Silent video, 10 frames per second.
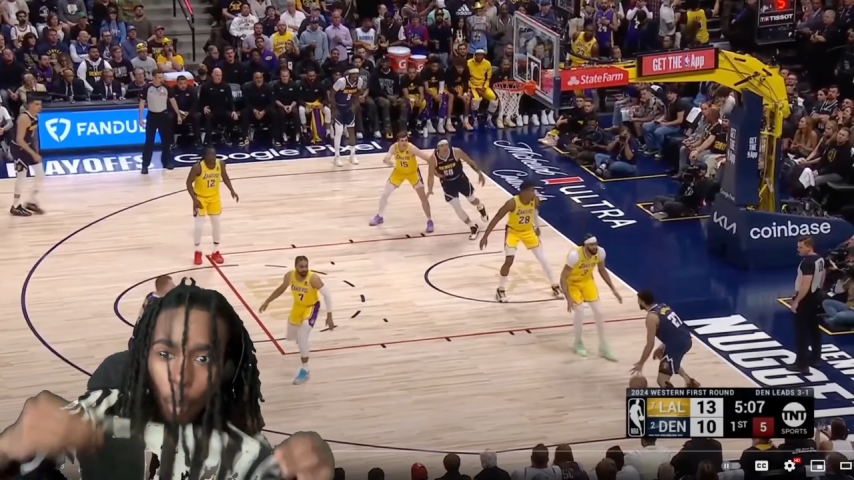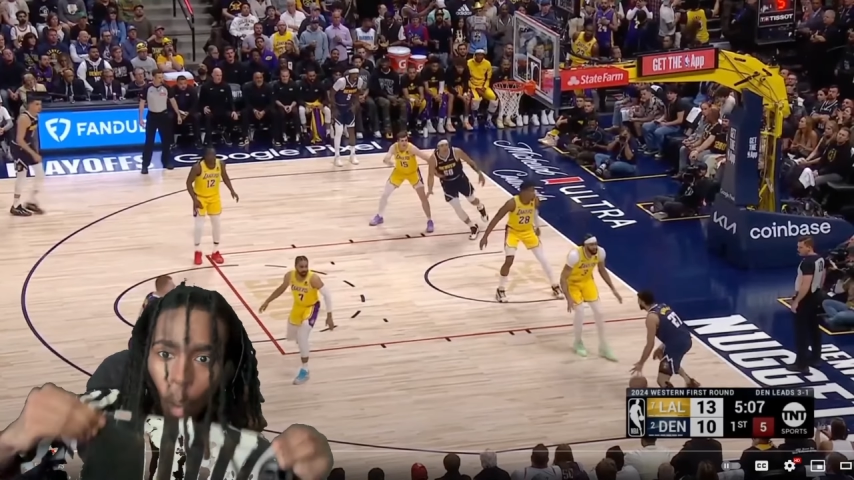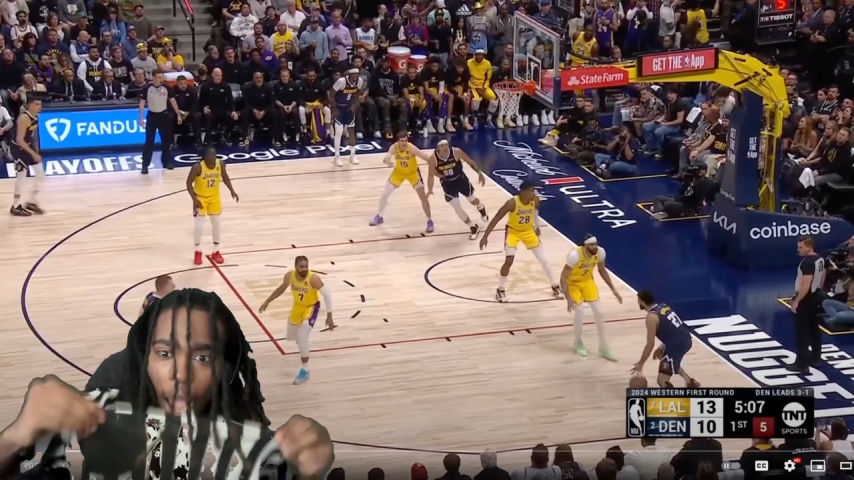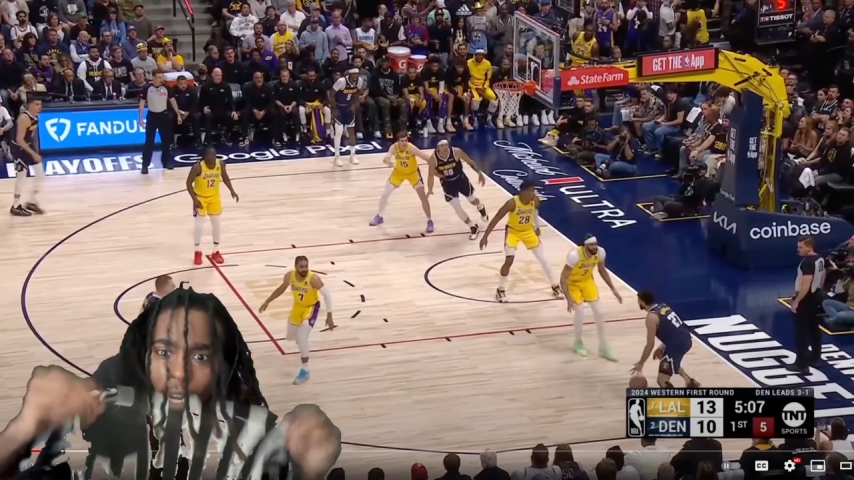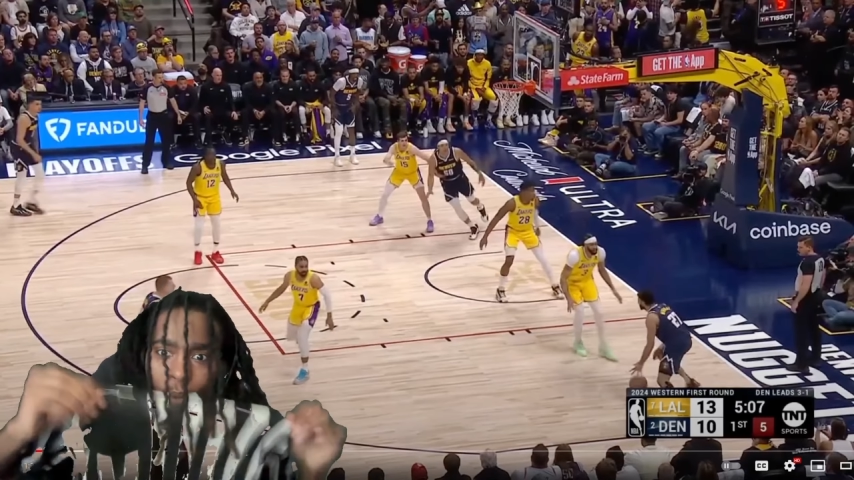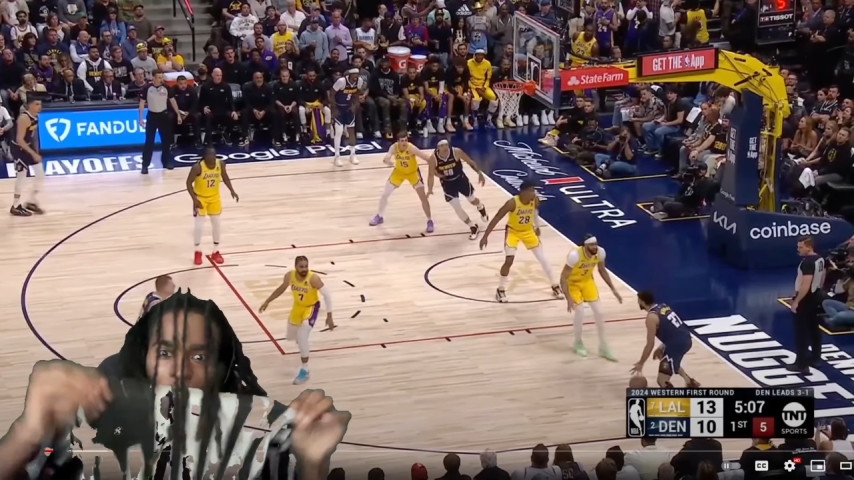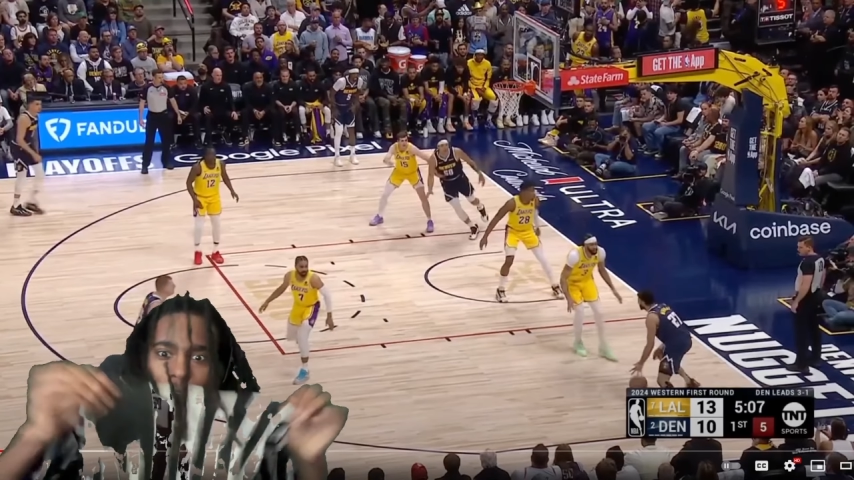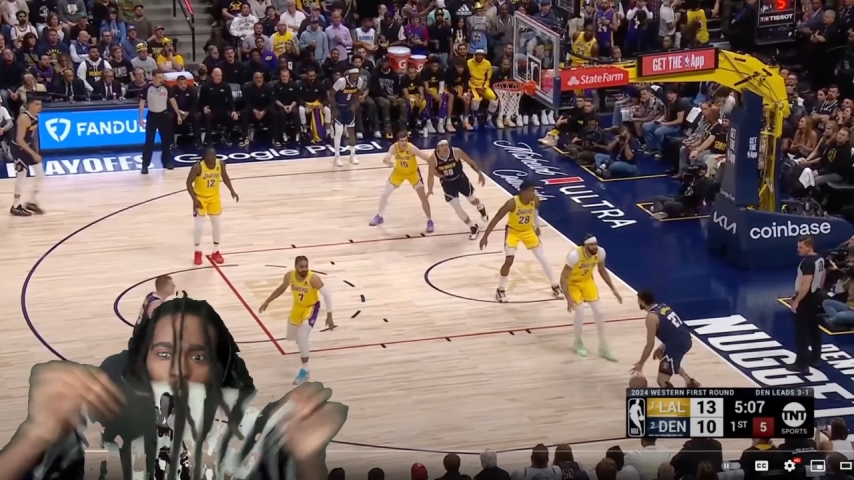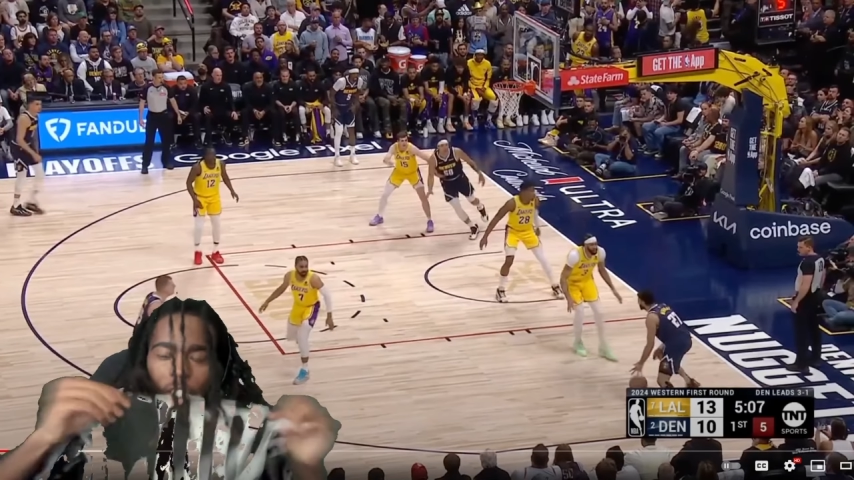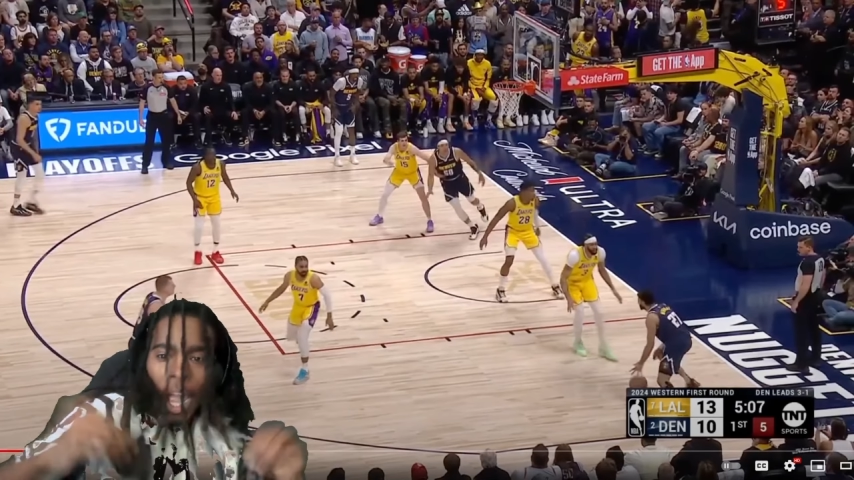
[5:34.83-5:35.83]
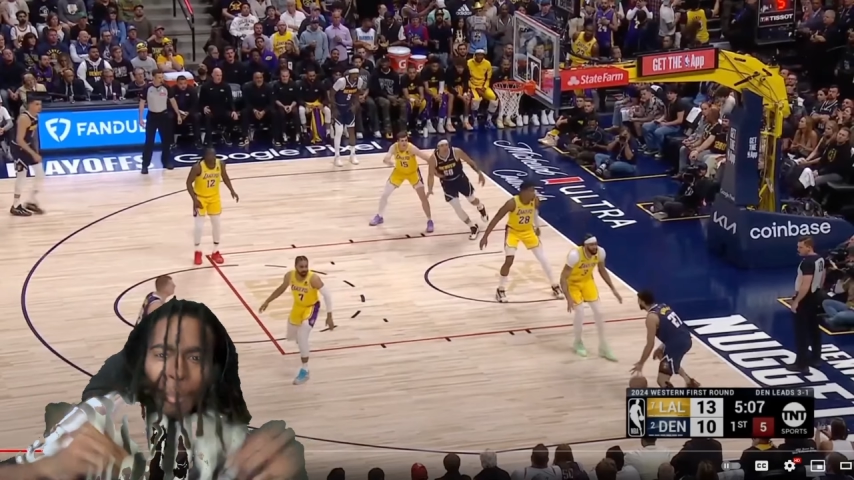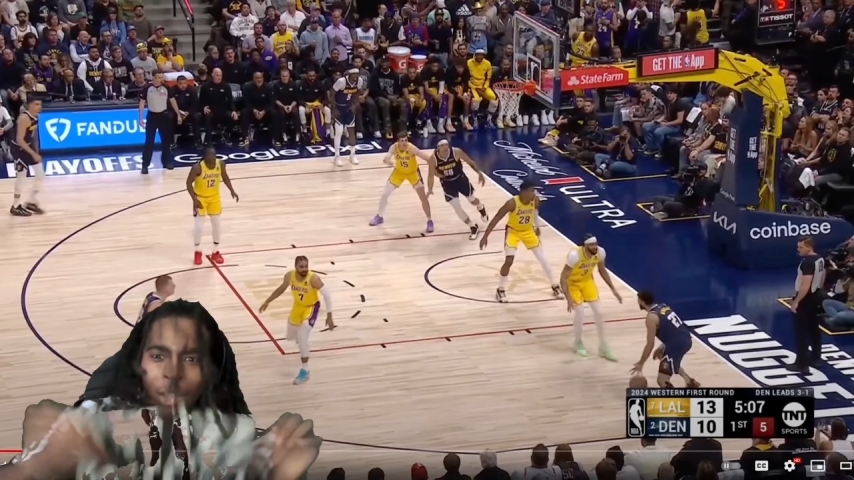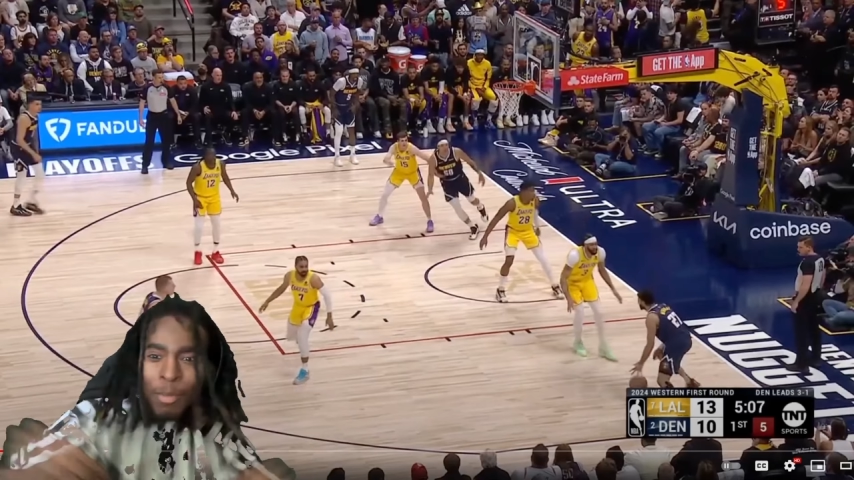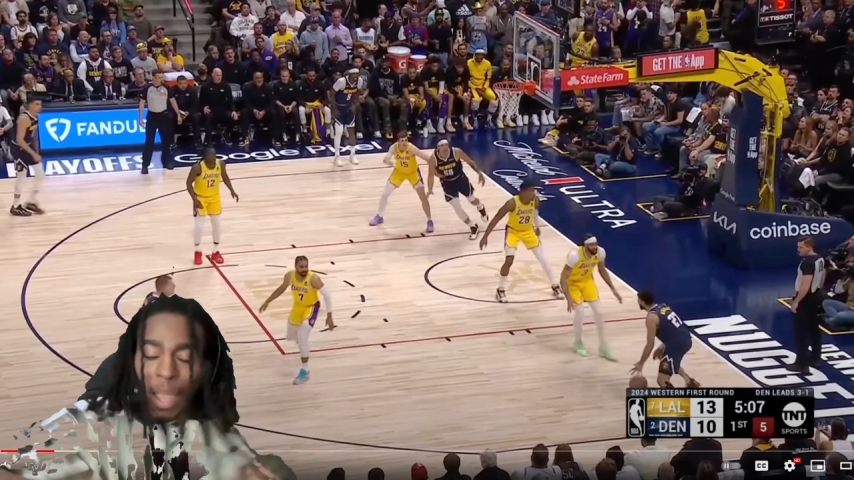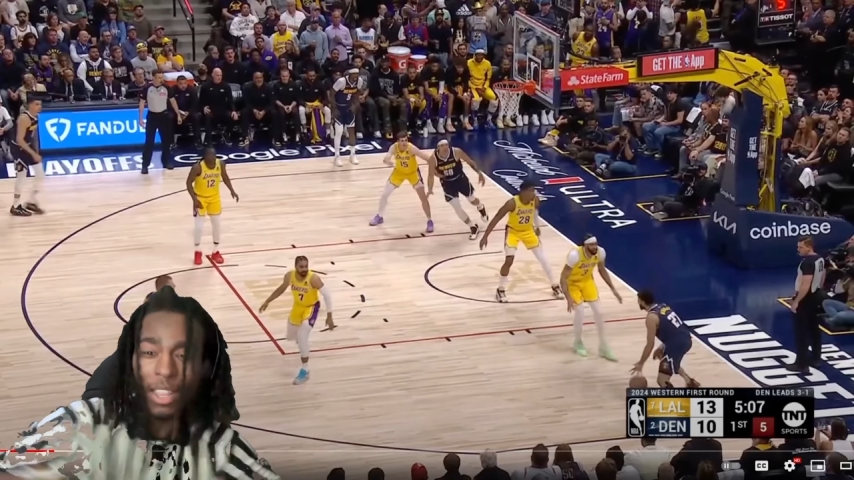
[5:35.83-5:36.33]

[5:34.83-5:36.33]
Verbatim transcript: why didn't we get our timeouts back?